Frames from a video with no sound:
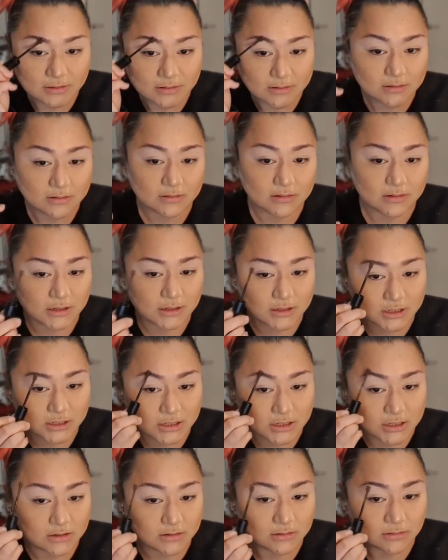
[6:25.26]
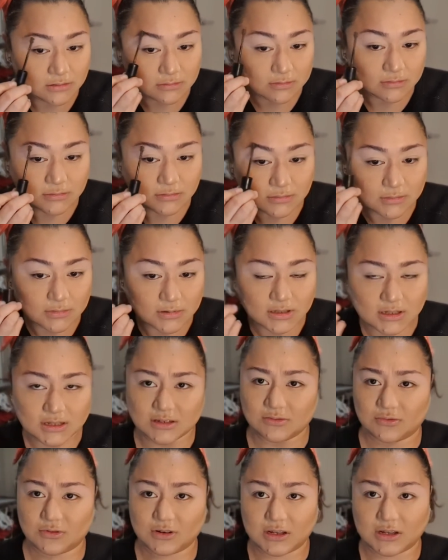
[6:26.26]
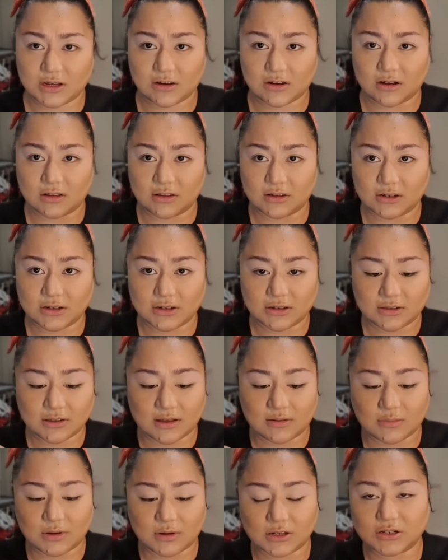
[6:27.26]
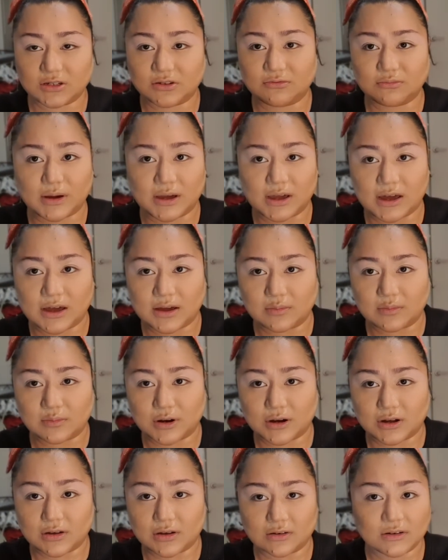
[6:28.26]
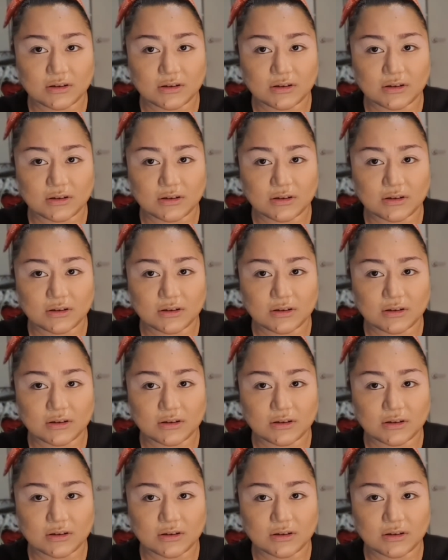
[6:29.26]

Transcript: It doesn't really color that much of my eyebrow.